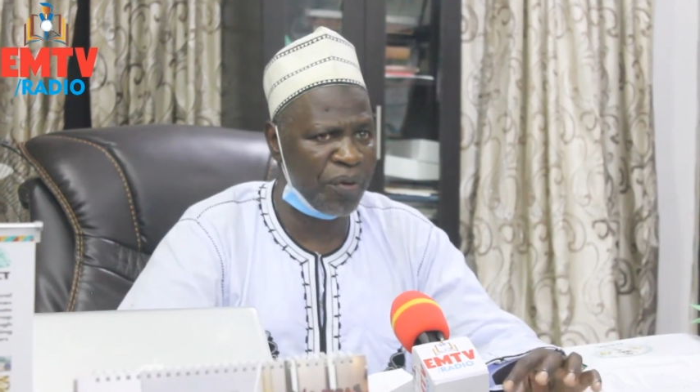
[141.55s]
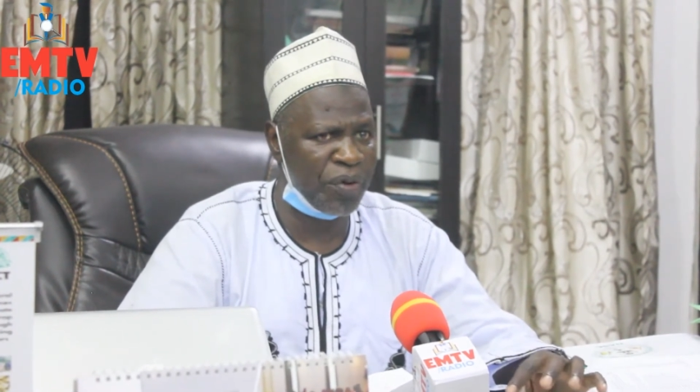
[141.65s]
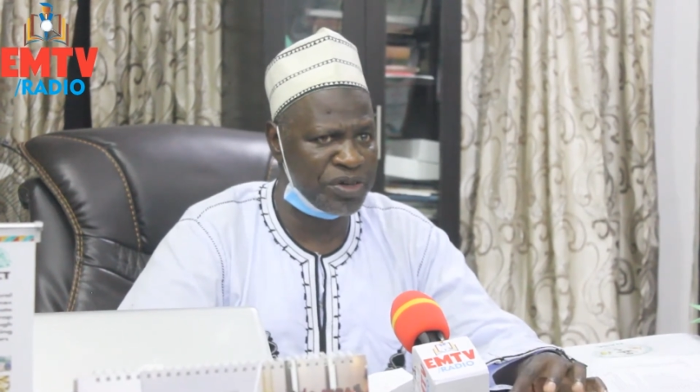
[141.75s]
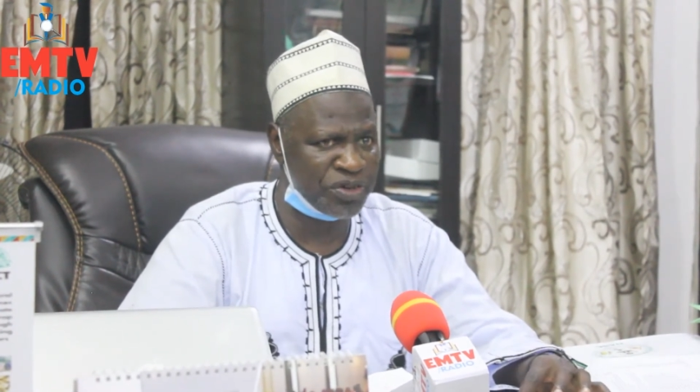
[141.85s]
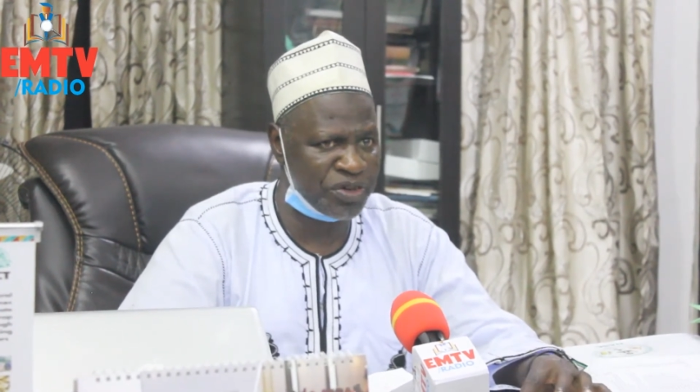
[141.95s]

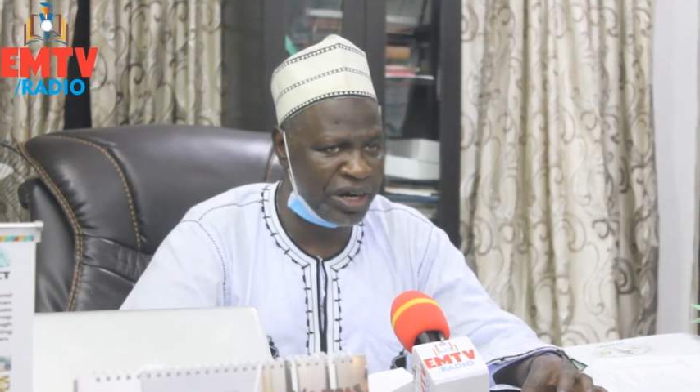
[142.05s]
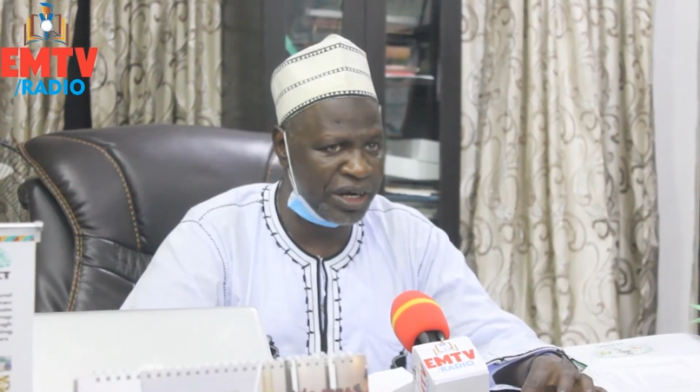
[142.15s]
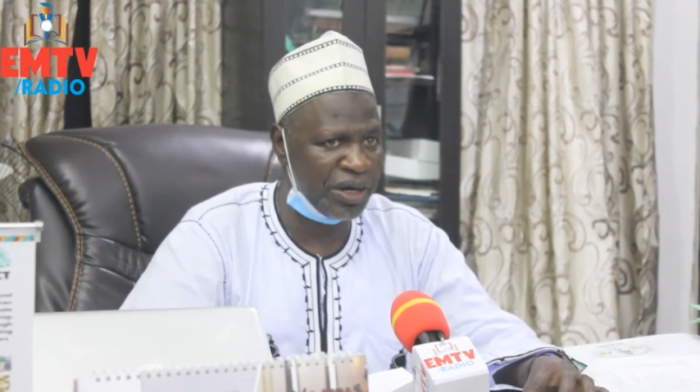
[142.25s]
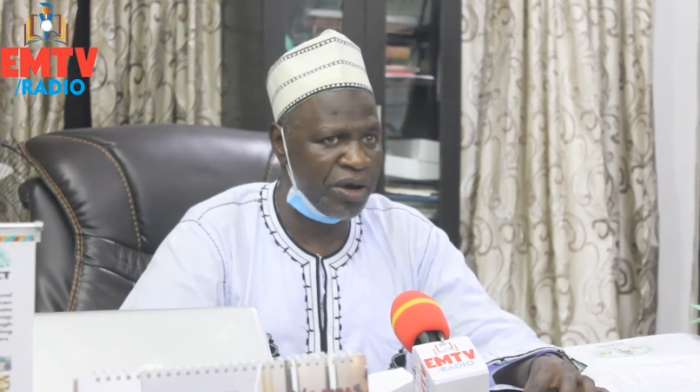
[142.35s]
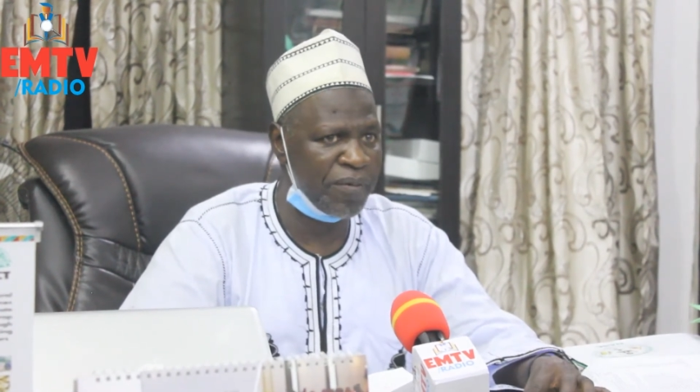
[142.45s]

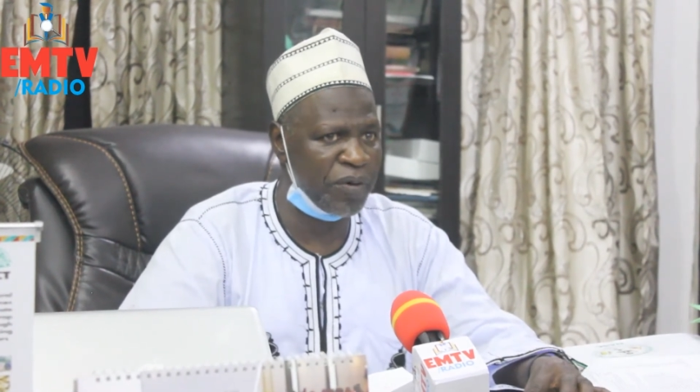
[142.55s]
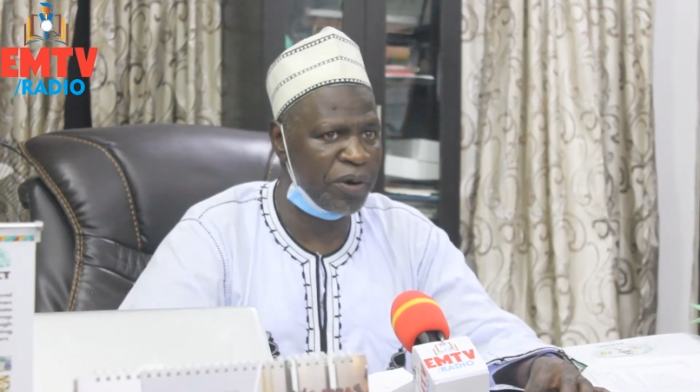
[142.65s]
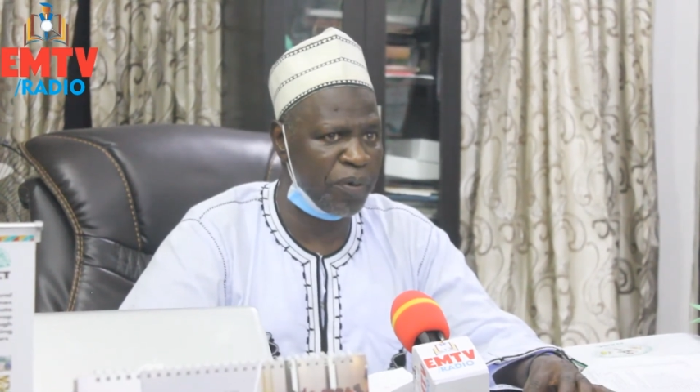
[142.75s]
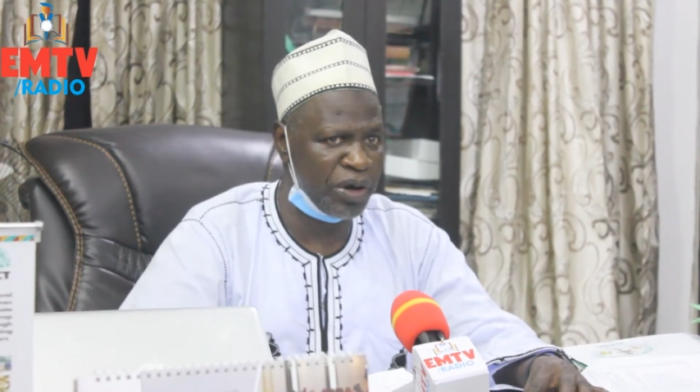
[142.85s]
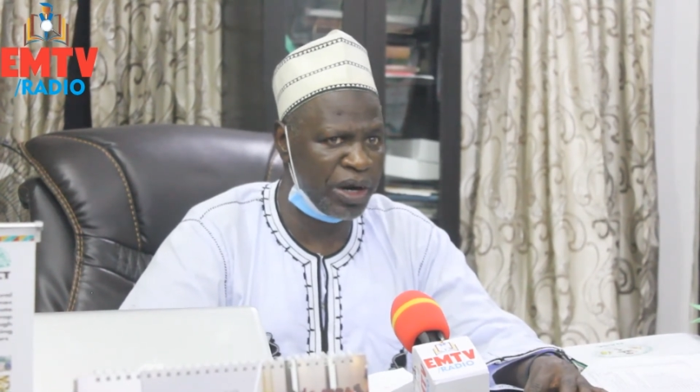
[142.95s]
constraints for
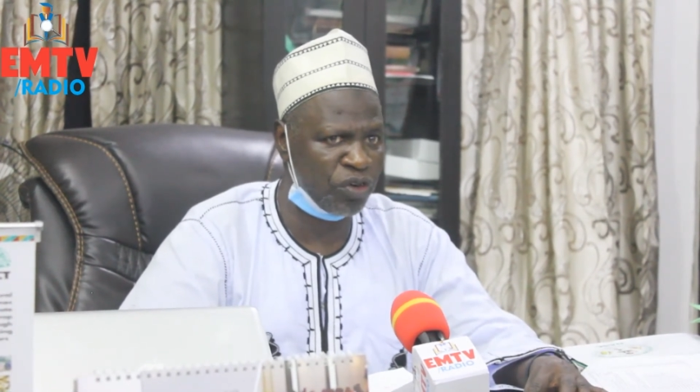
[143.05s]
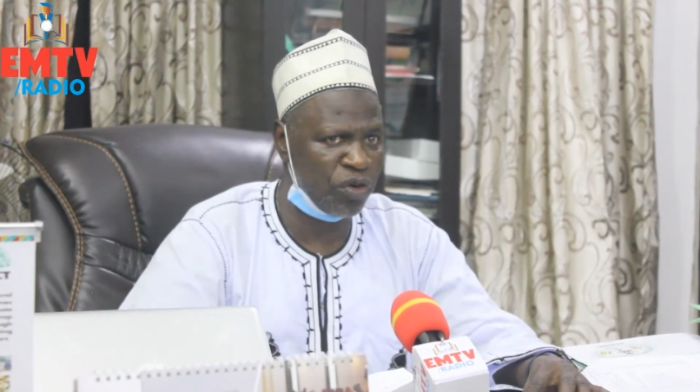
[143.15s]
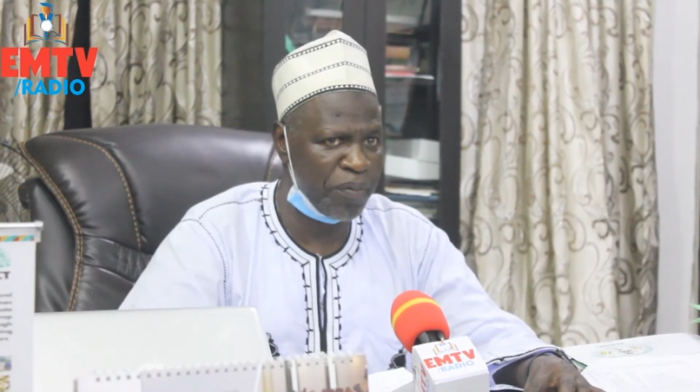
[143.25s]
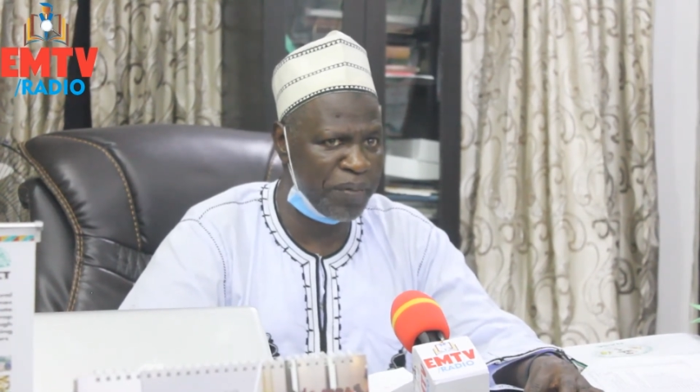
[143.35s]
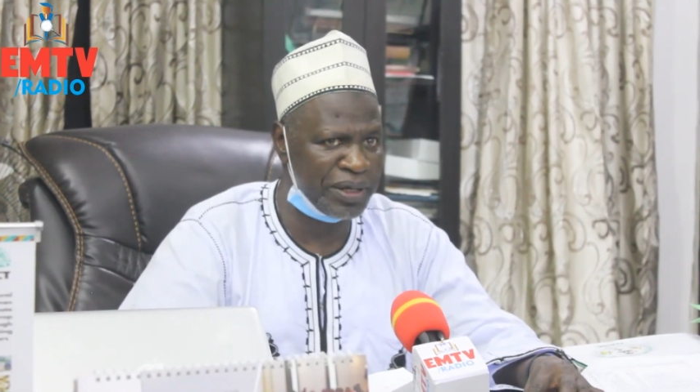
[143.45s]
the
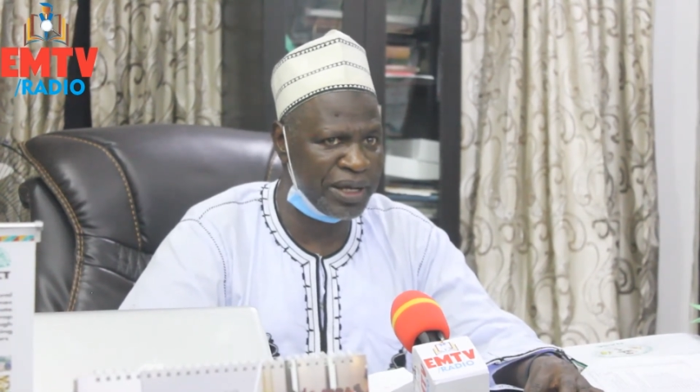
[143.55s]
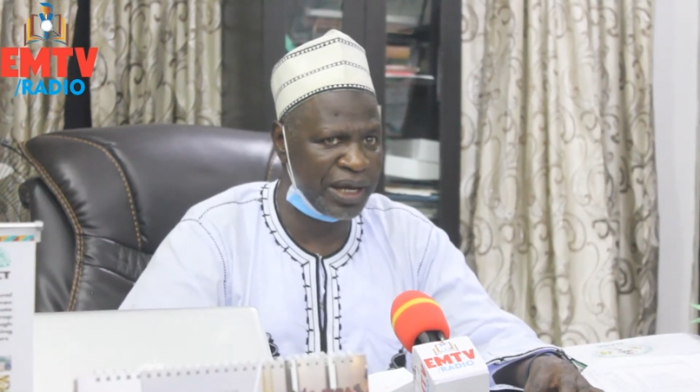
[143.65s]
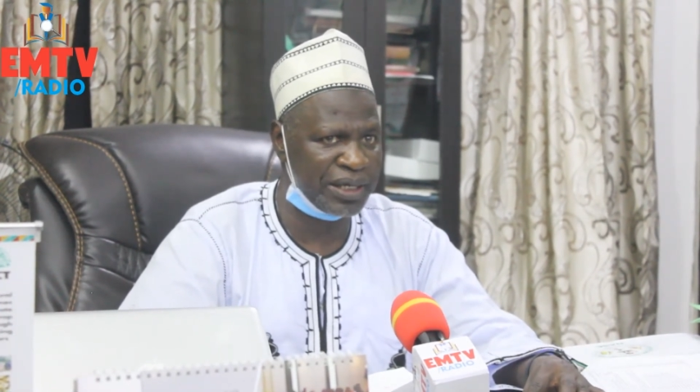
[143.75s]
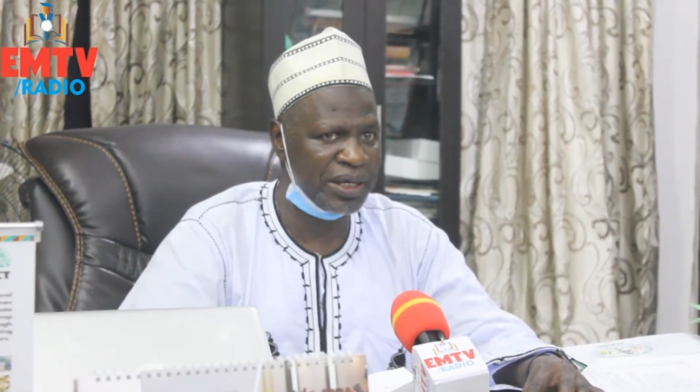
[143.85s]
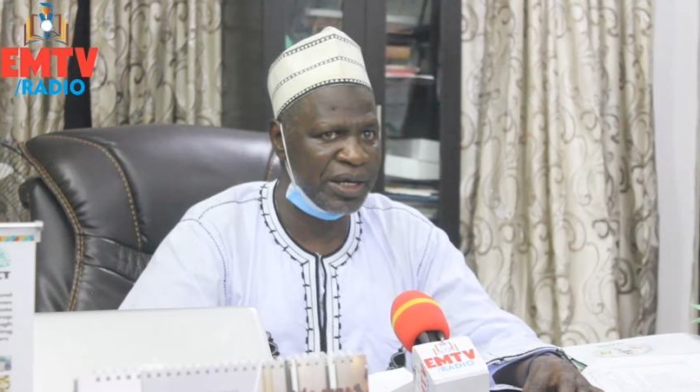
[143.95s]
production of maize
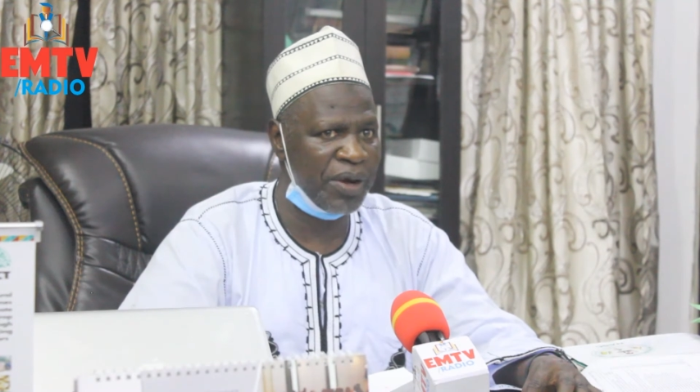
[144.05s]
that